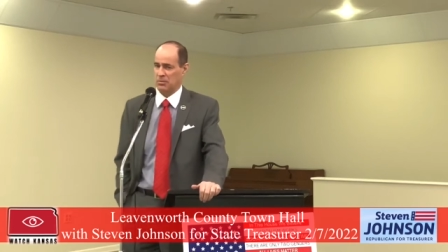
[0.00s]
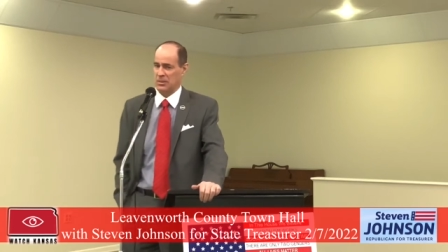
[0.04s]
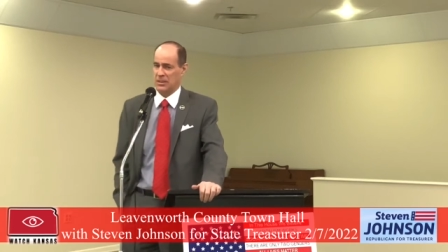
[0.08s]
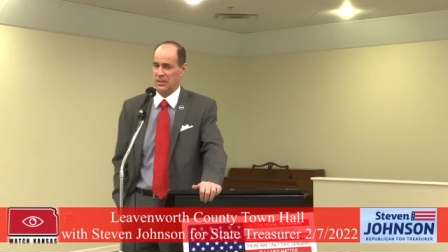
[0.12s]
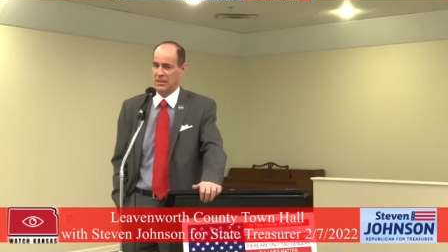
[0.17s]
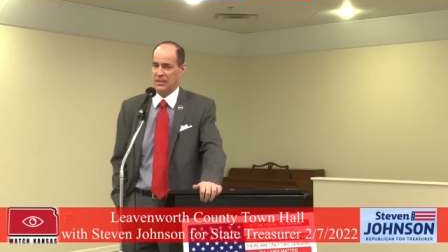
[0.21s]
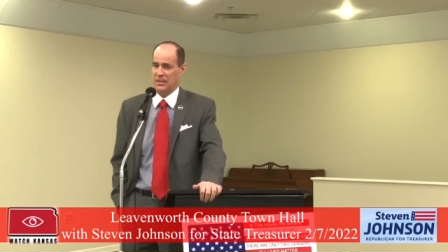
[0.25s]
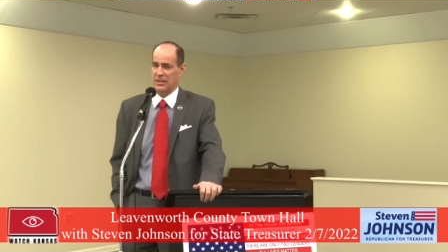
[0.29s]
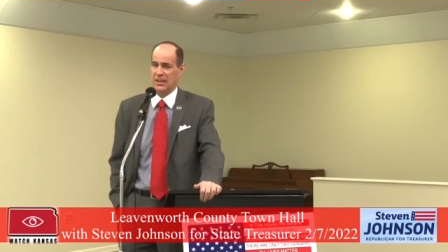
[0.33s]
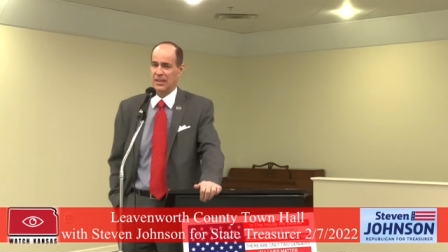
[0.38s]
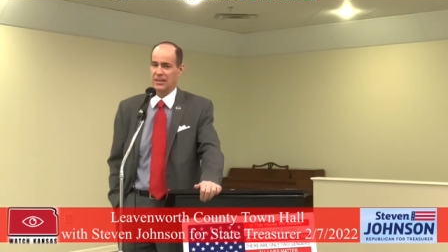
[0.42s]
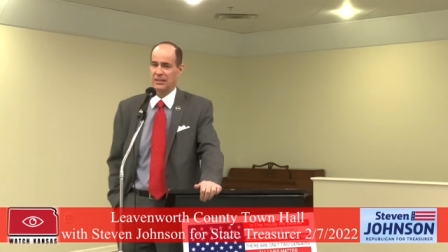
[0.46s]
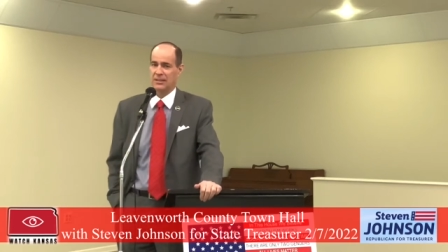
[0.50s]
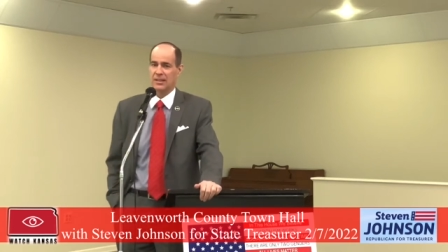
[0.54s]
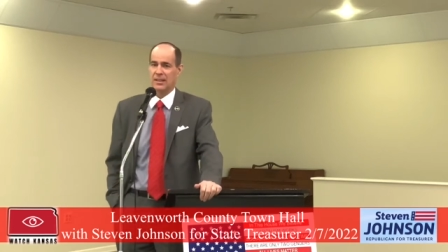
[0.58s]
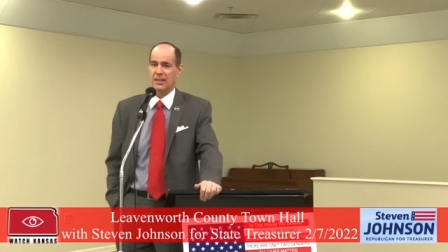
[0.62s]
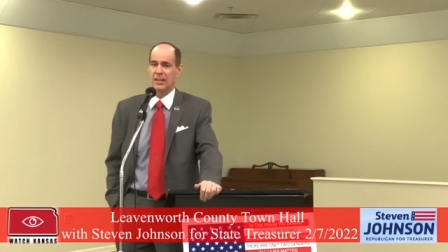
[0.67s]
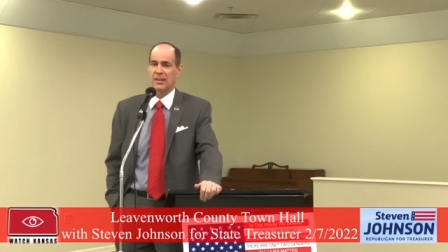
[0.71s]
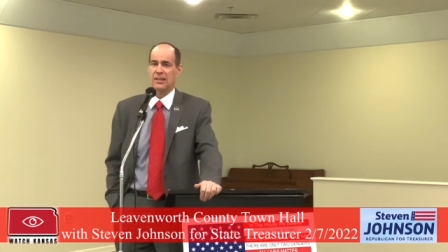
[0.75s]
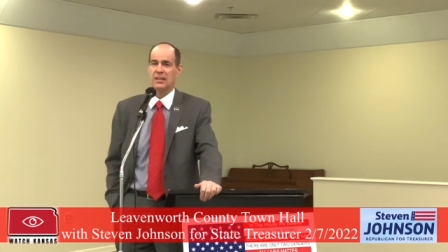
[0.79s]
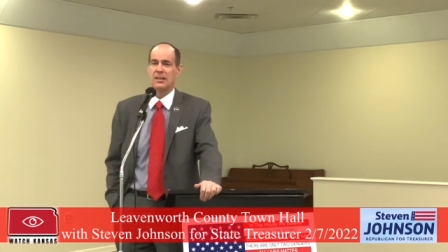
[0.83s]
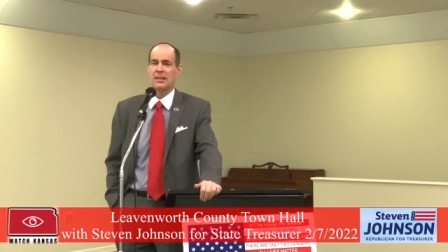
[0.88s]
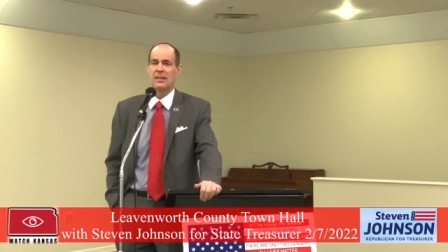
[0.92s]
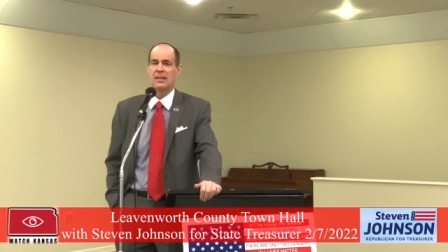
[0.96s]
we did out
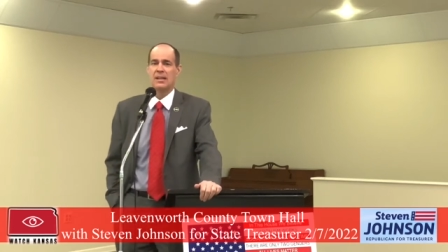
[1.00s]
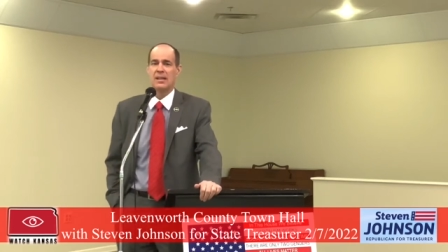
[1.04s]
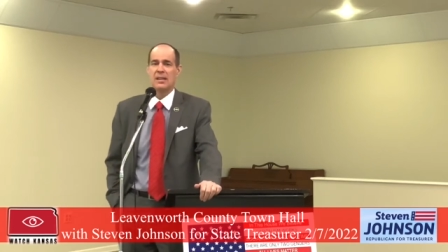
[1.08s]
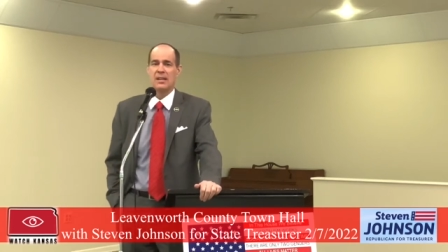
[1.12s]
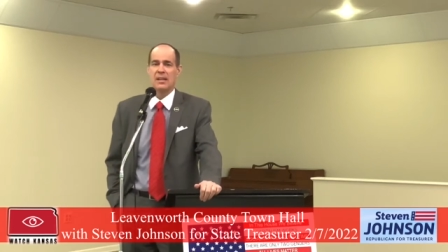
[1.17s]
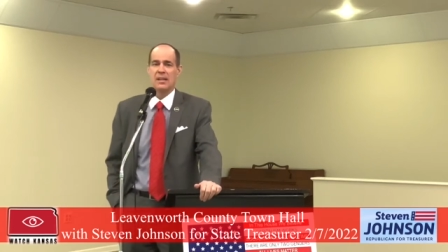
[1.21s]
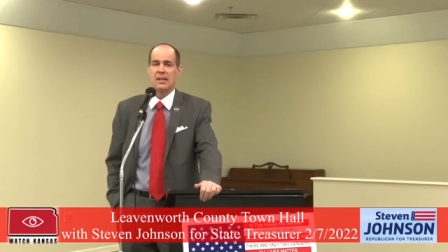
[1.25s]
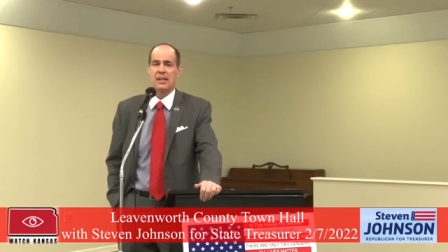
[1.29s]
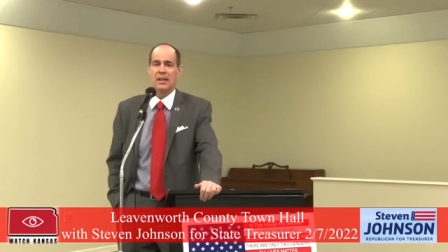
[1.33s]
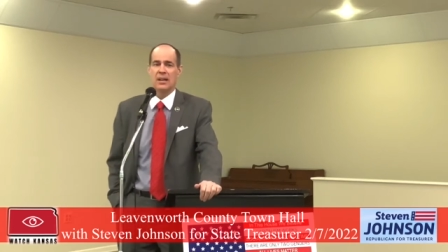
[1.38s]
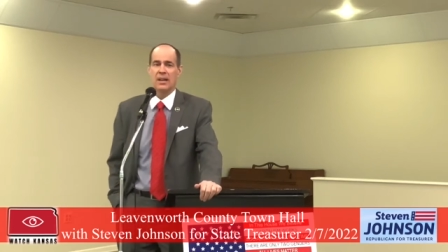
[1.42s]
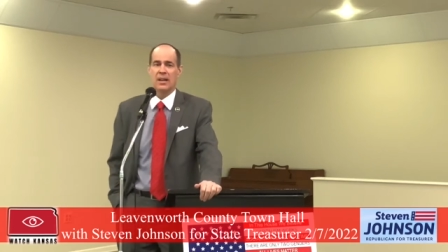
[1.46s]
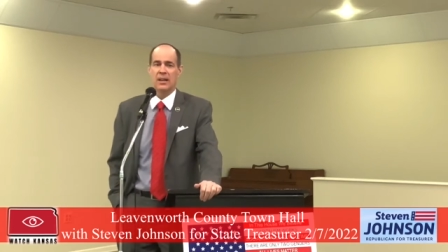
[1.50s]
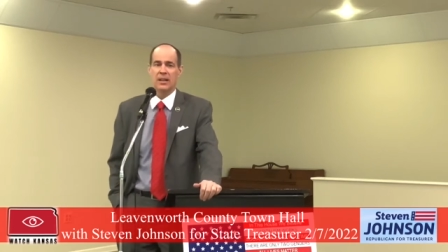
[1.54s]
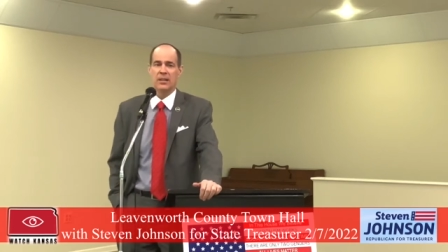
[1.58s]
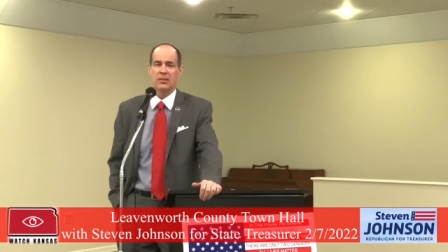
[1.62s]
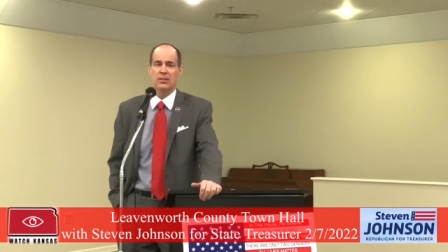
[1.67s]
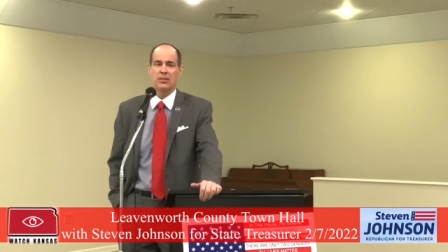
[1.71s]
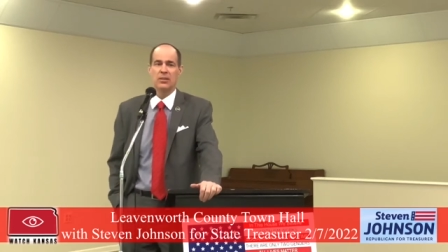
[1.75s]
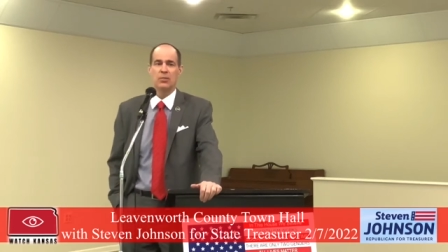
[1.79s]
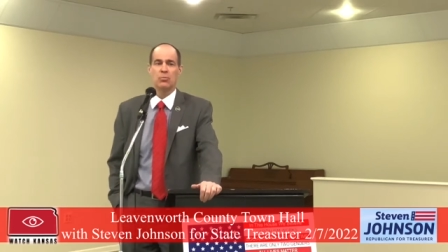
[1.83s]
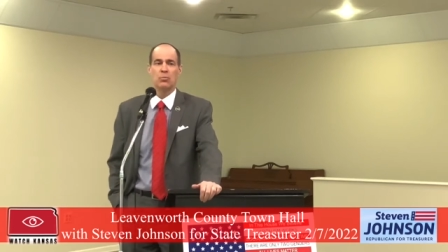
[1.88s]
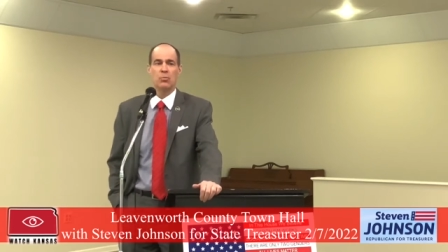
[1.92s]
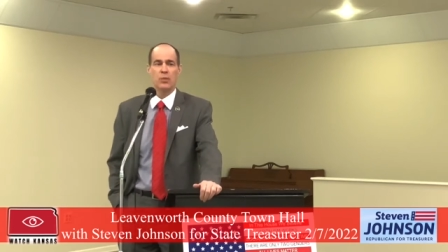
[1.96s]
there. Uh,
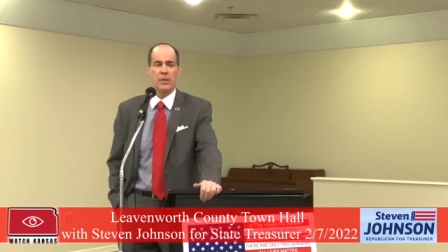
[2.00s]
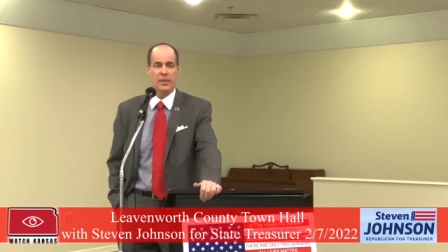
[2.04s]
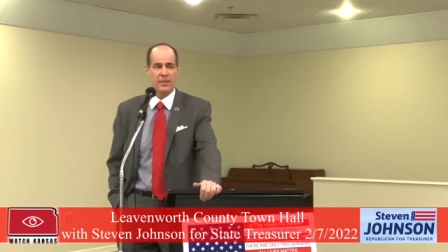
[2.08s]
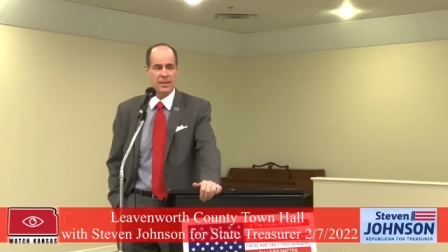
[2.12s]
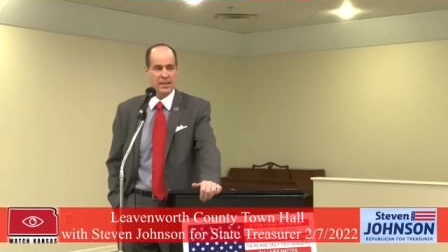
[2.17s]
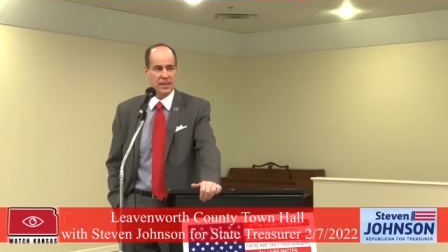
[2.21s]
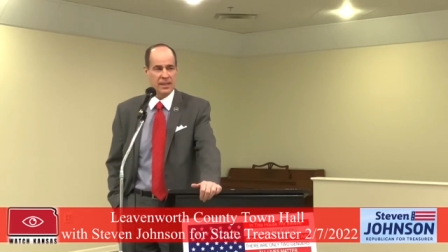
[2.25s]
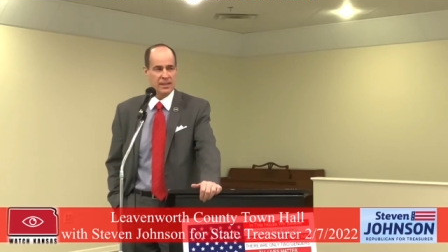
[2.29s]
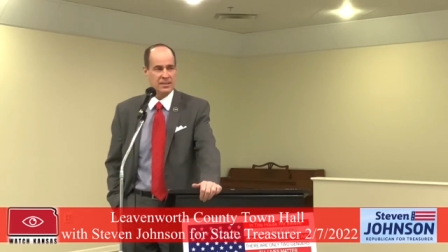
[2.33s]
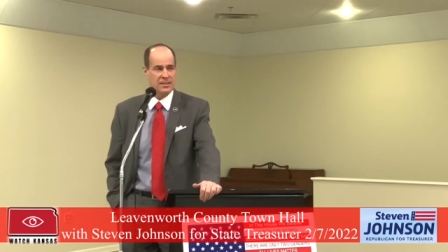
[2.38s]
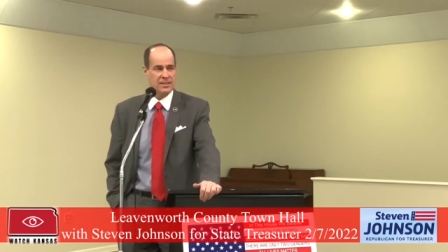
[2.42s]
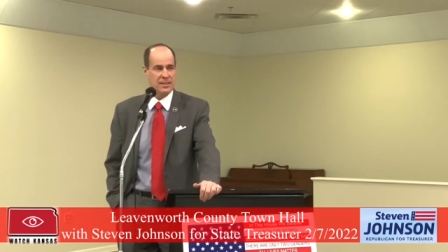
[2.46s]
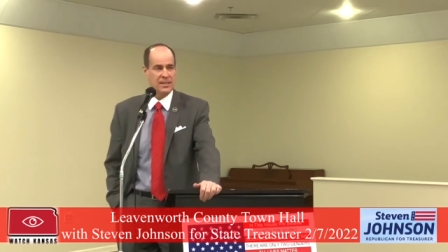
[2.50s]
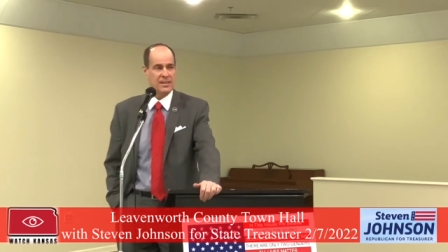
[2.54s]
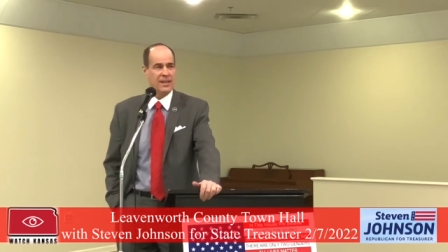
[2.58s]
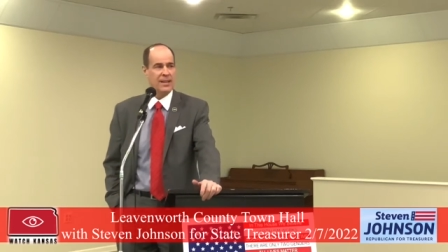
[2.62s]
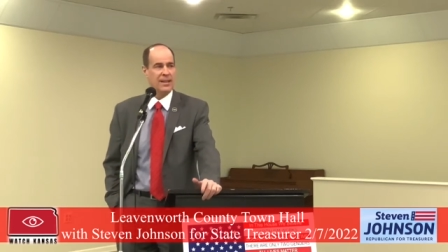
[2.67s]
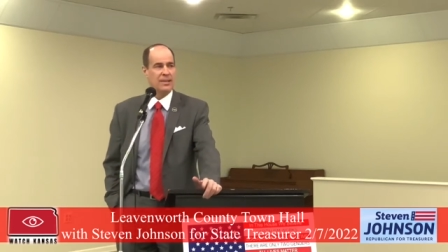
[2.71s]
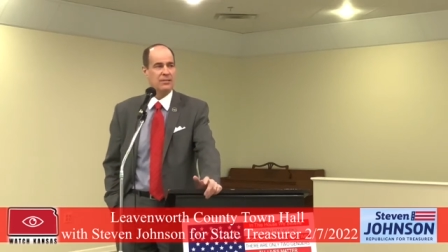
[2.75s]
and did win that seat.